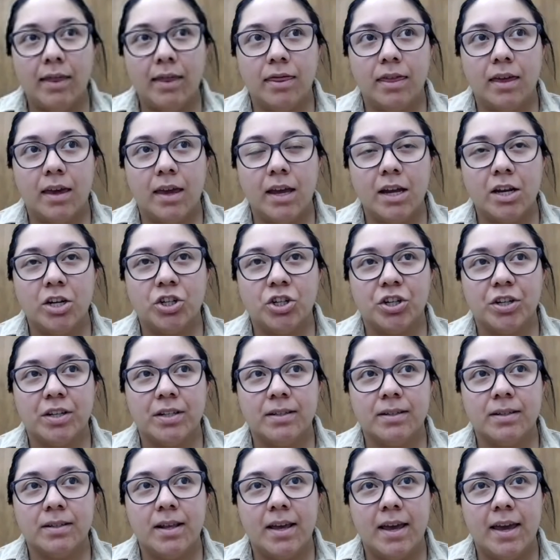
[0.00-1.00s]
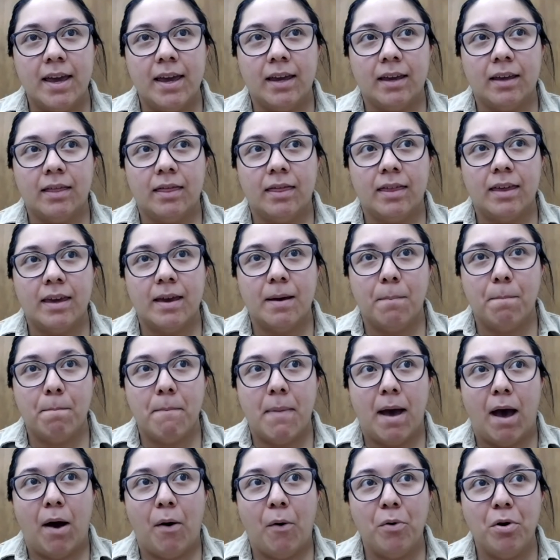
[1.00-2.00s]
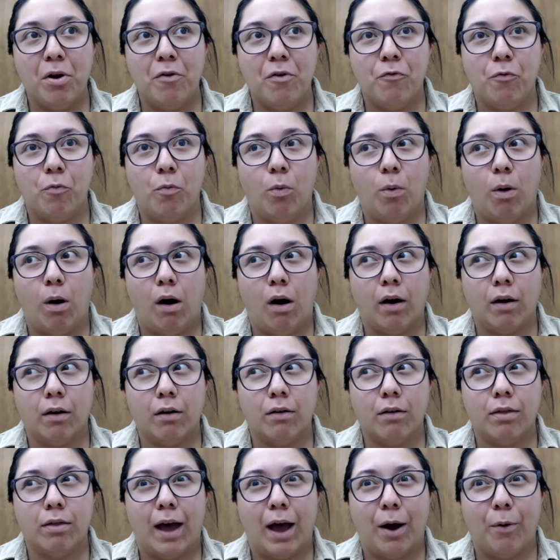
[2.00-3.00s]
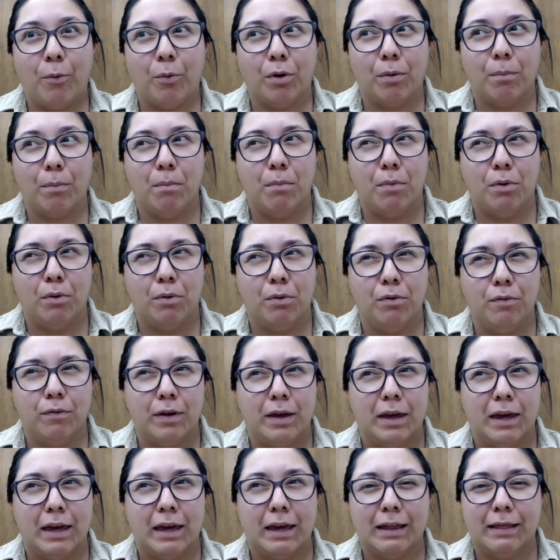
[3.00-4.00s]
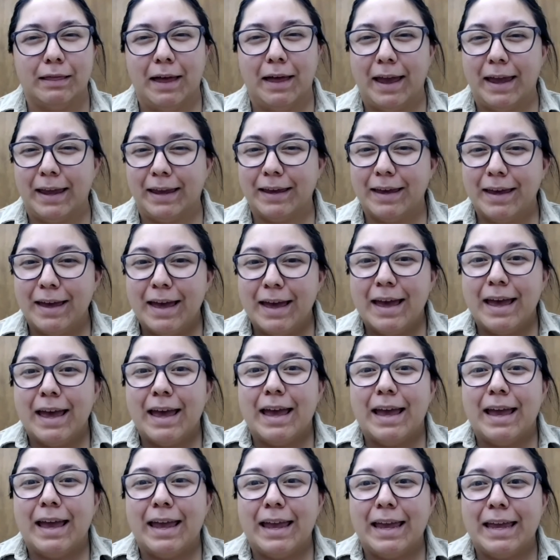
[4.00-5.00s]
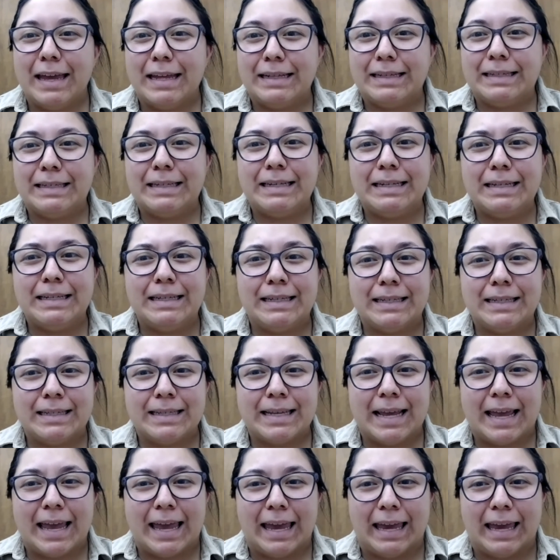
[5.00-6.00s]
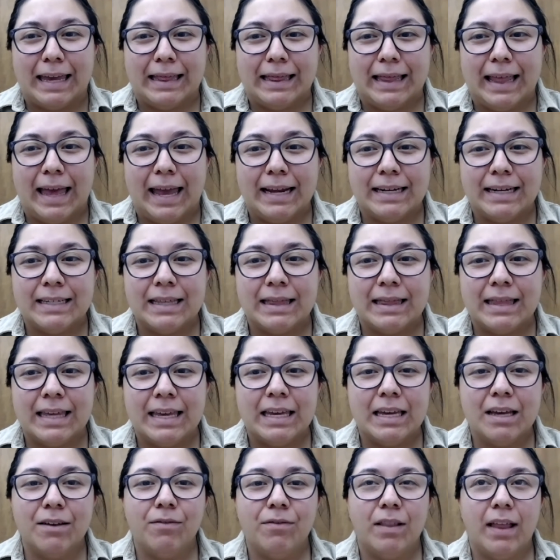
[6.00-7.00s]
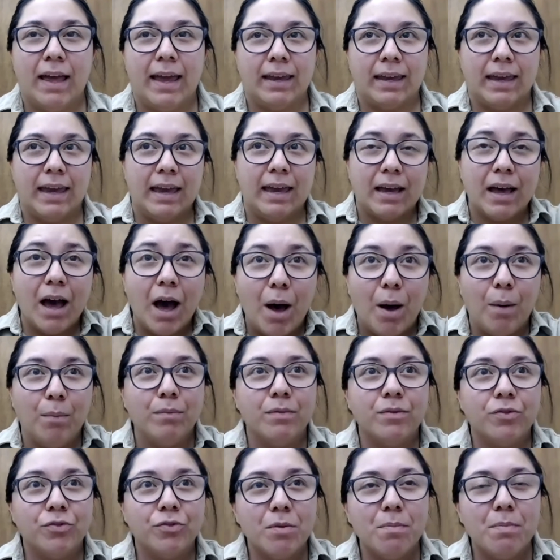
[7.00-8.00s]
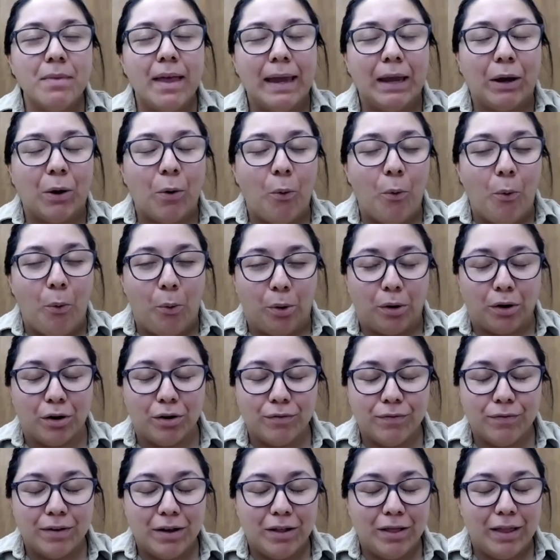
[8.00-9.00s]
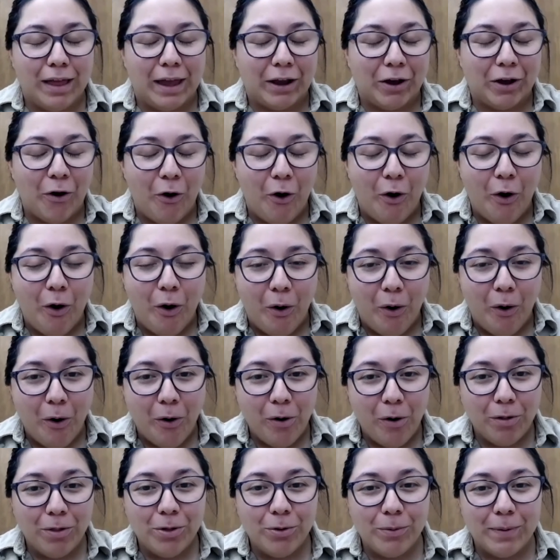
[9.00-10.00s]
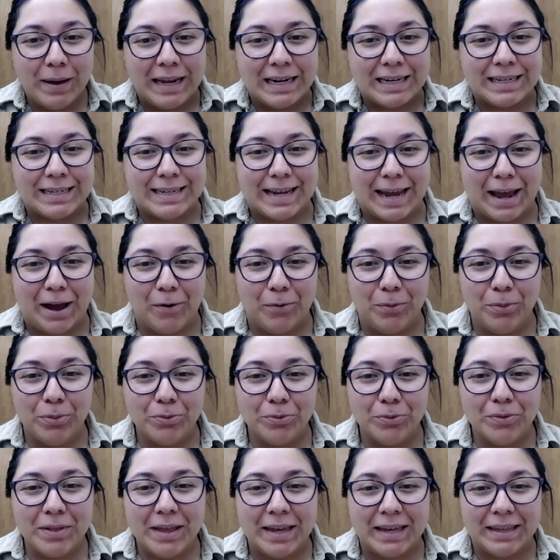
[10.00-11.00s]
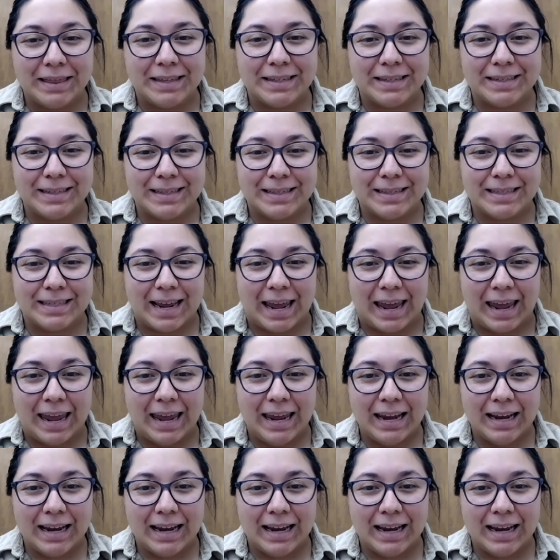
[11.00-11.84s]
think just like the amount of water that we're moving, like it's insane. Like to think of like it comes from like Oroville, like all the way down through like the state.